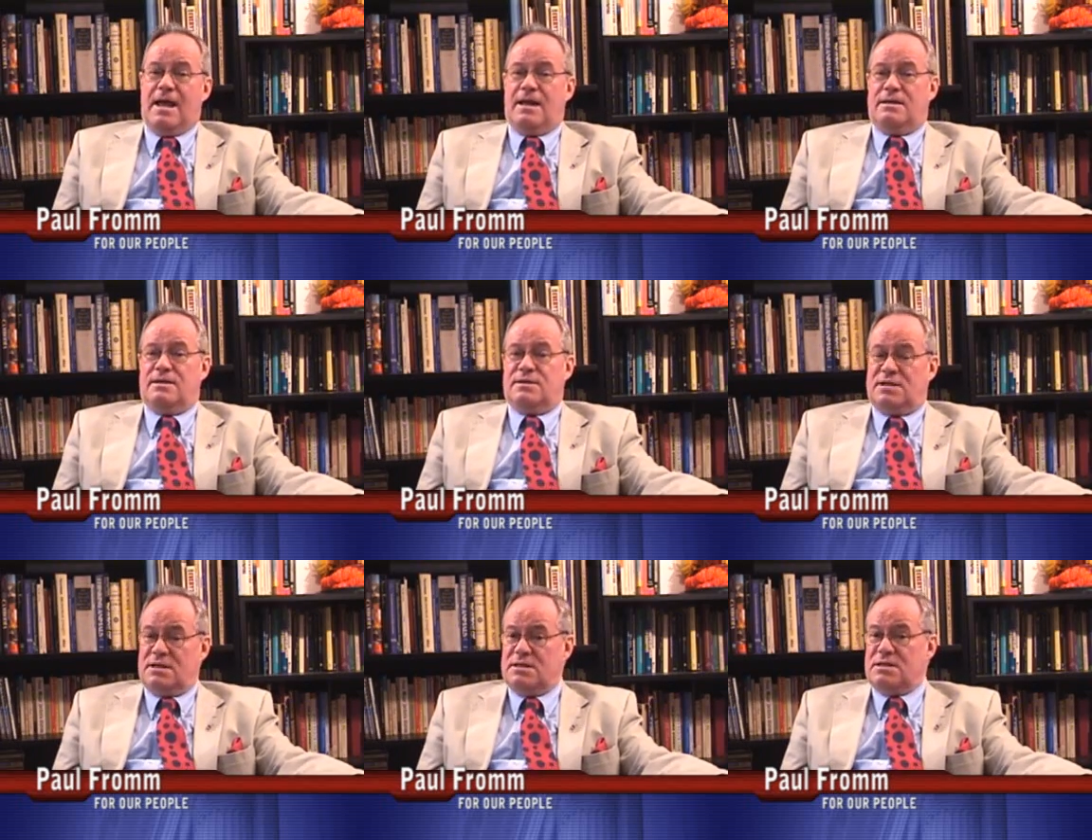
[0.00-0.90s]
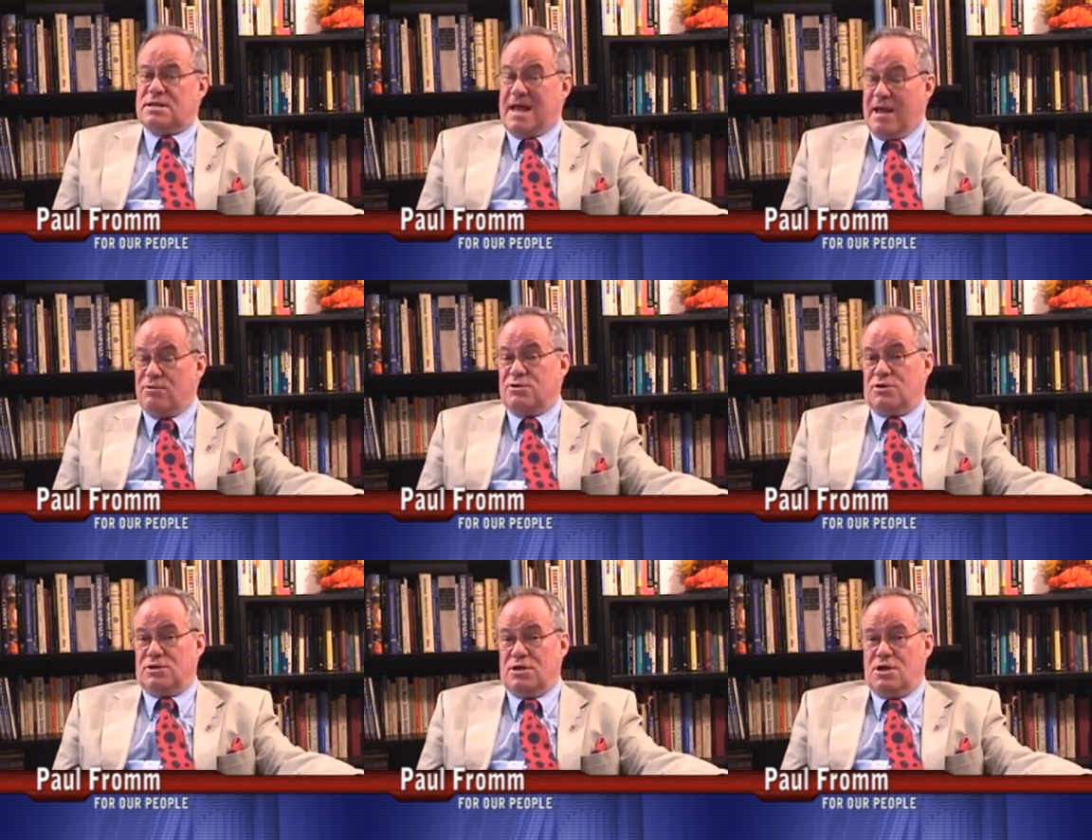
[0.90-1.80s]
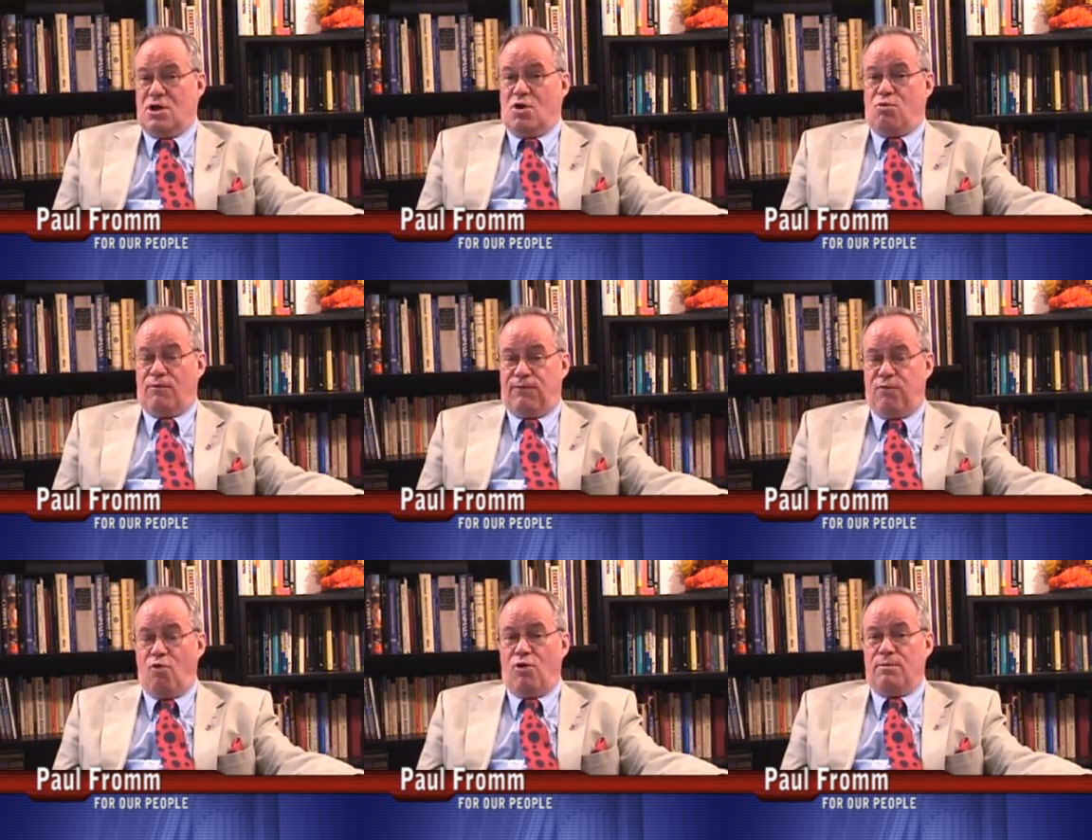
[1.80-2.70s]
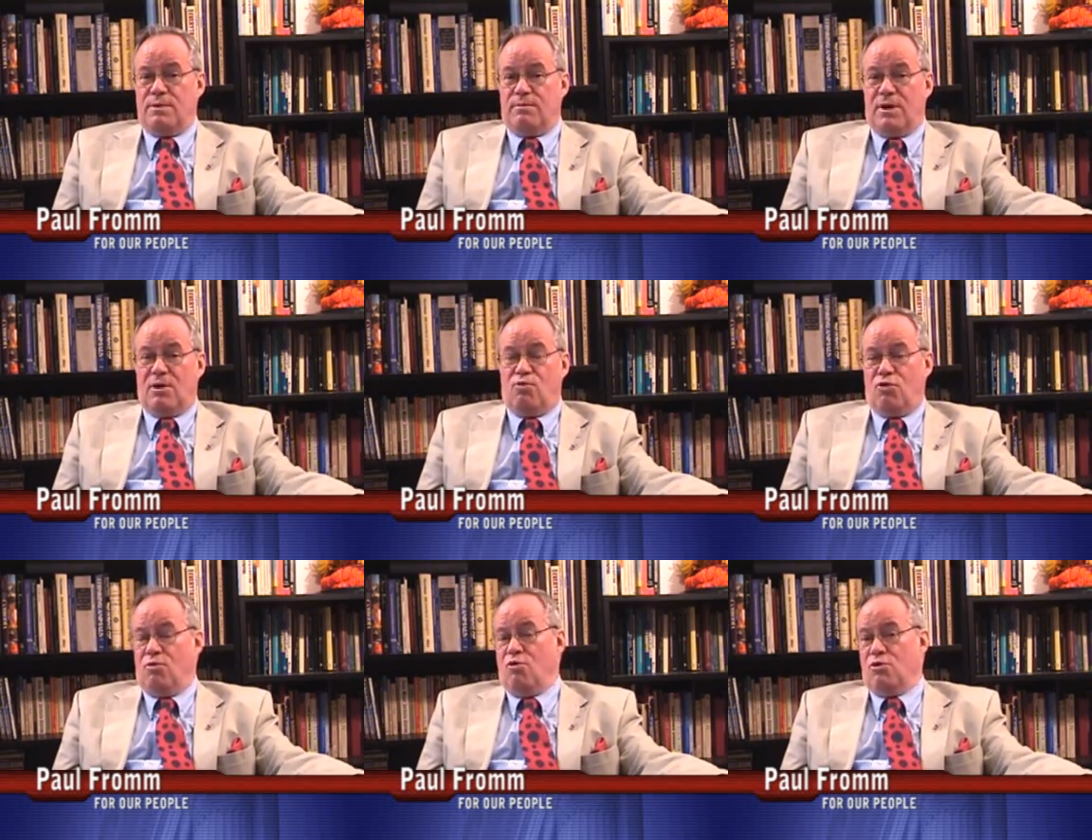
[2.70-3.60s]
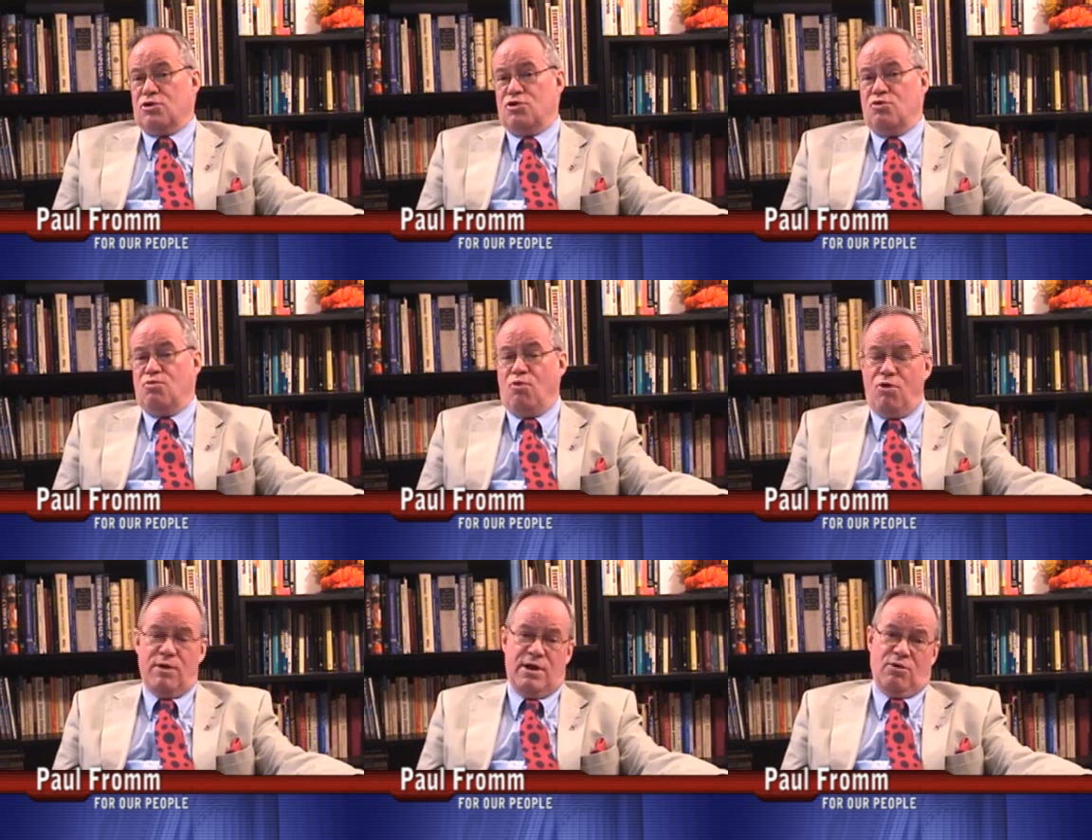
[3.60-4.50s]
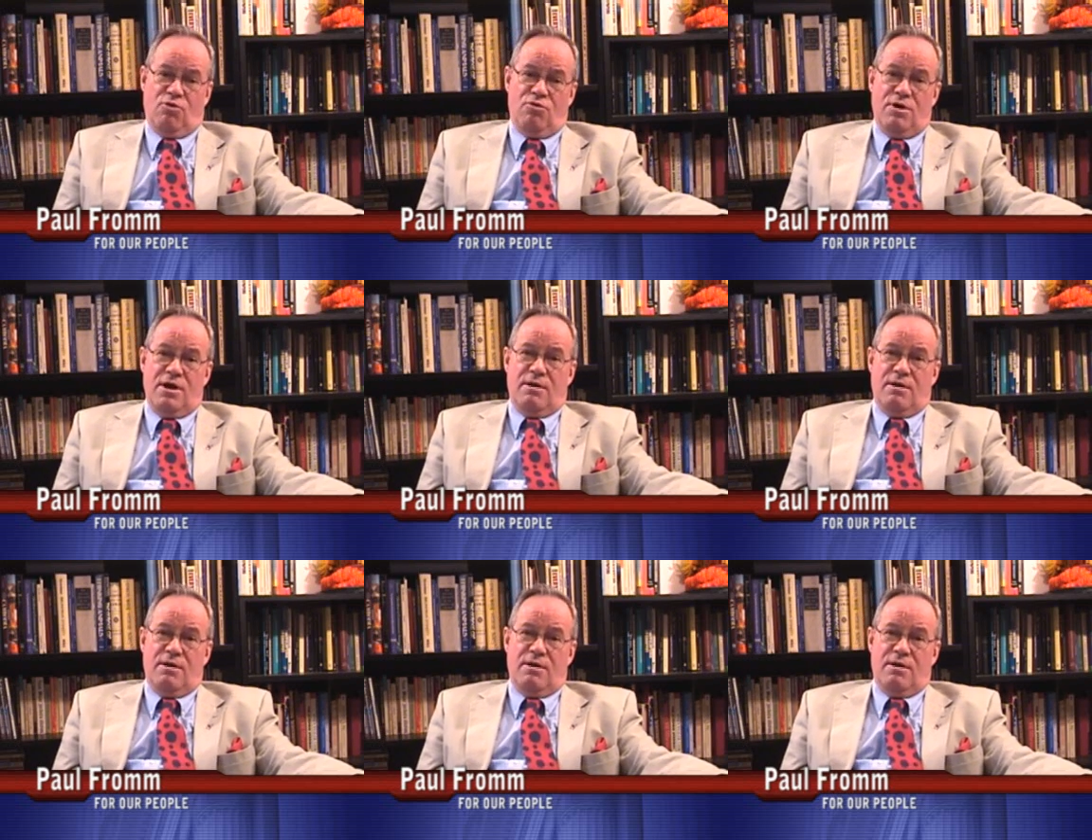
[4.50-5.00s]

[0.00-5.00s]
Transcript: And the Citizens Councils were formed by a World War II war hero,